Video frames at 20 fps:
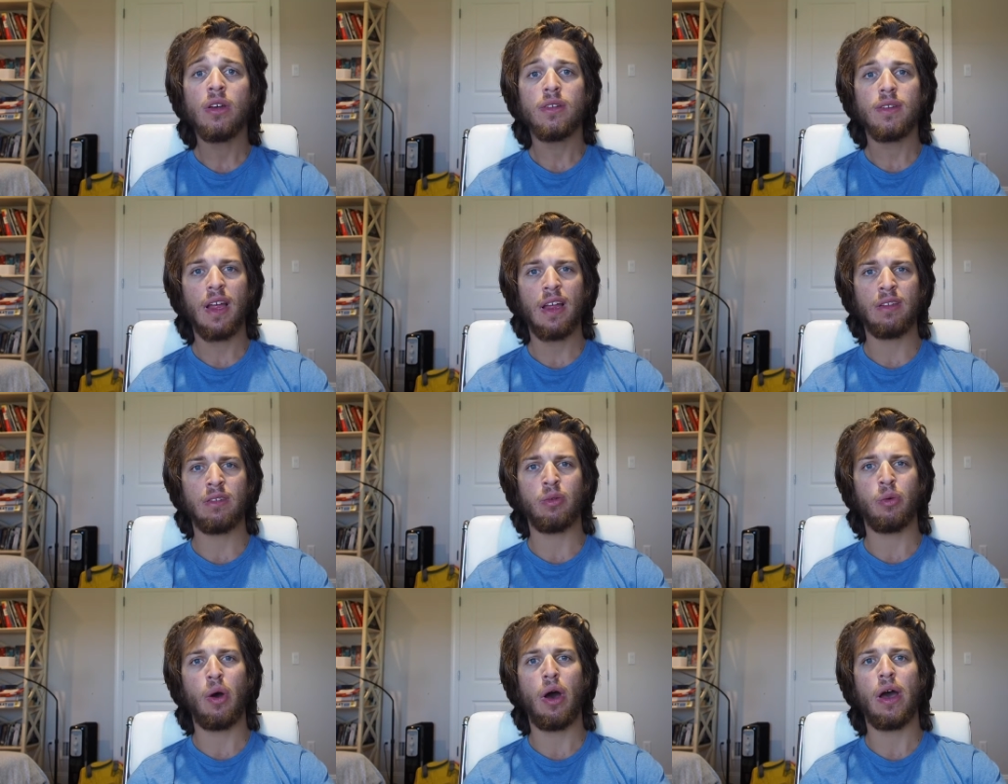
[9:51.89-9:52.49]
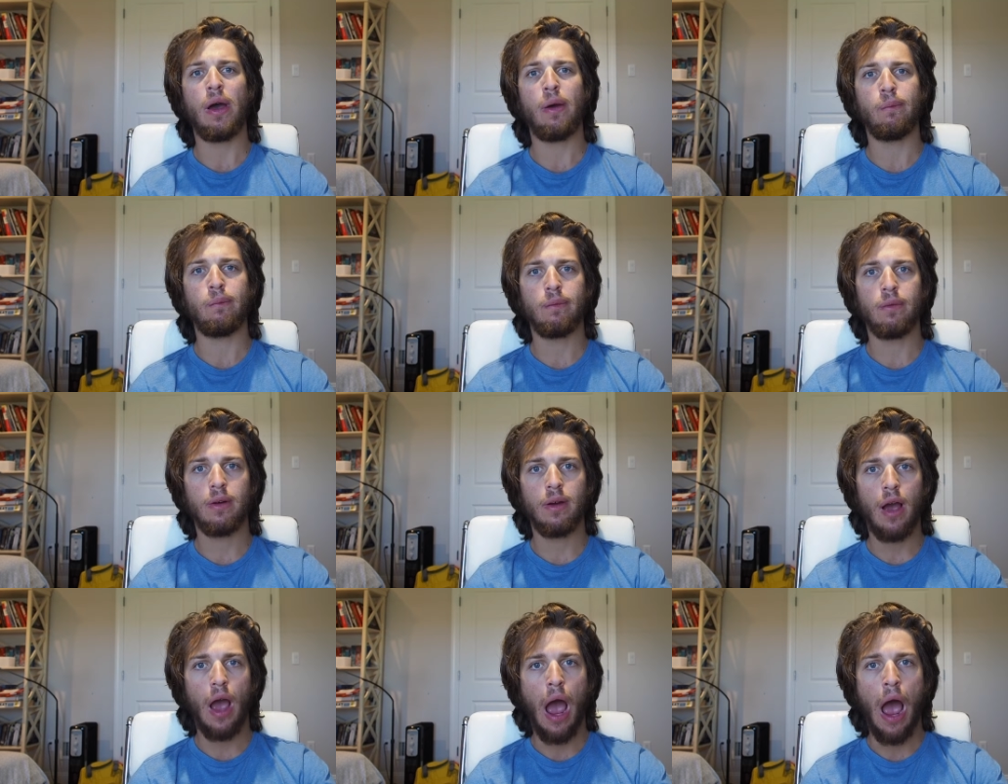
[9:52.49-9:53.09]
that's why I'm
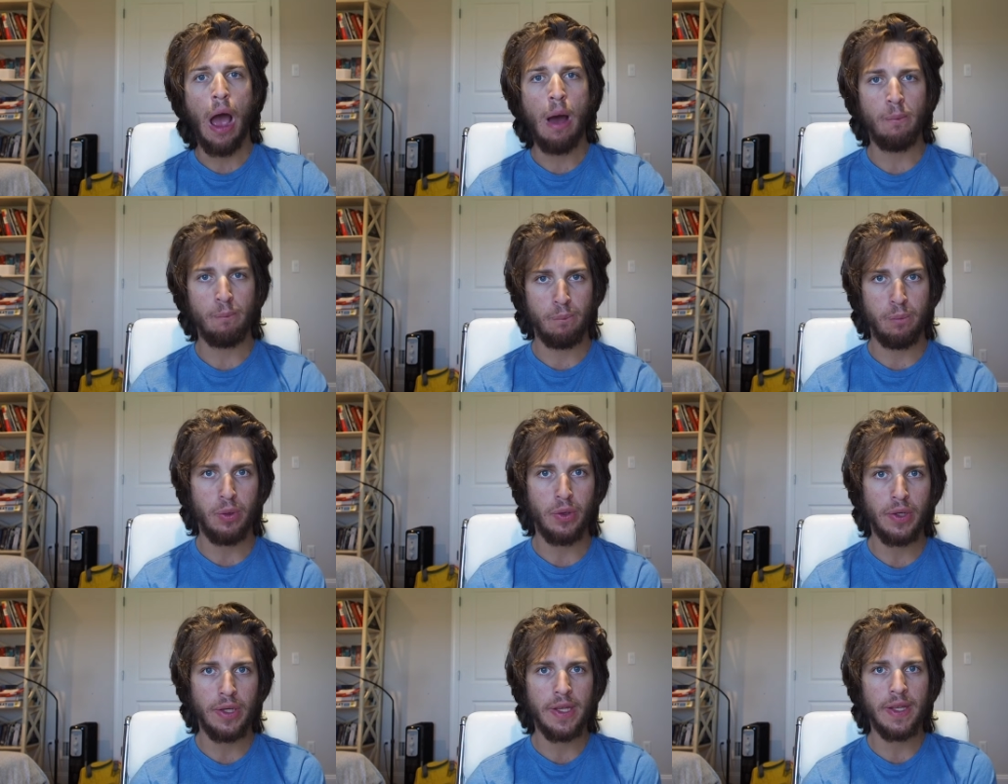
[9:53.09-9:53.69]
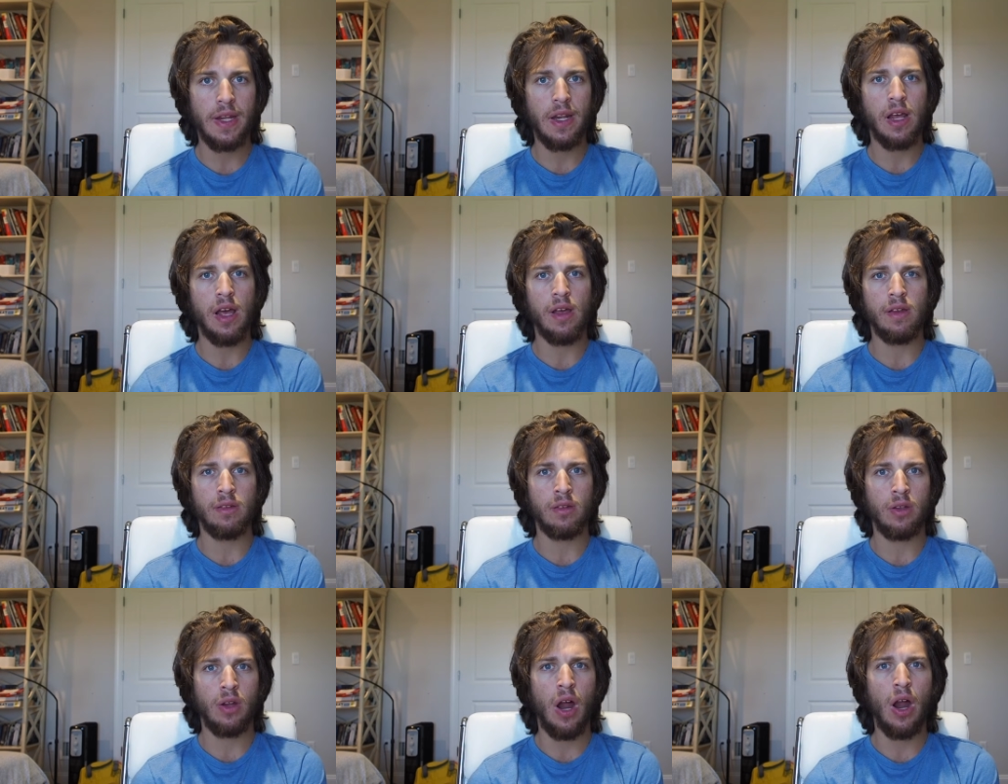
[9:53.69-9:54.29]
I'm putting it
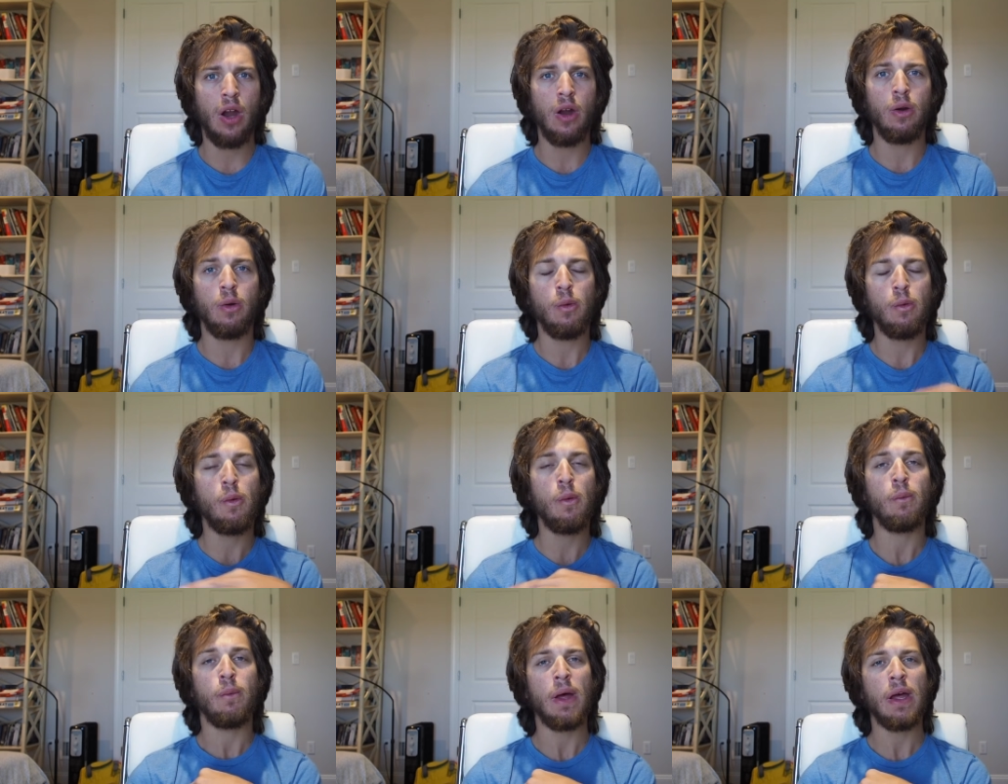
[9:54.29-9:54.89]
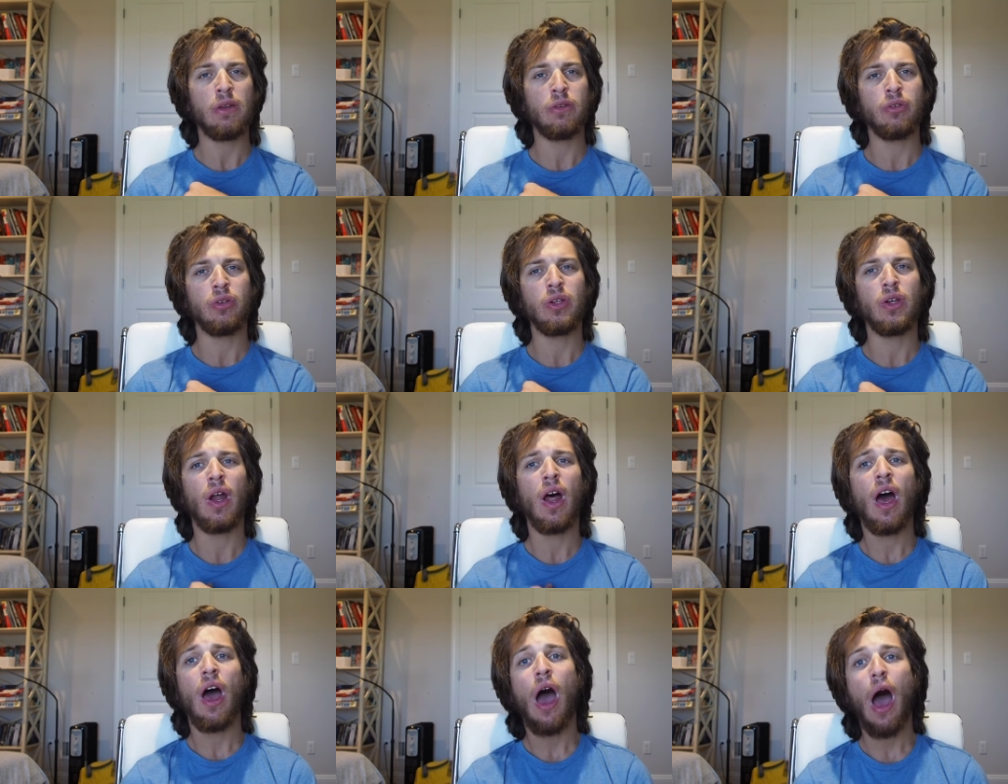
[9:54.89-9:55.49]
as an honorable mention.